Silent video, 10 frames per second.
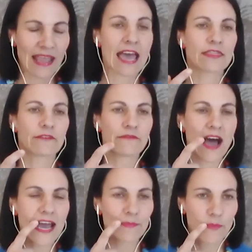and the
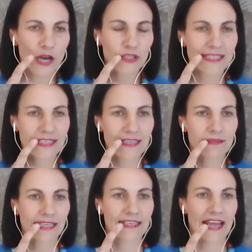fine motor
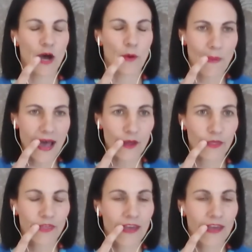skills in our mouth,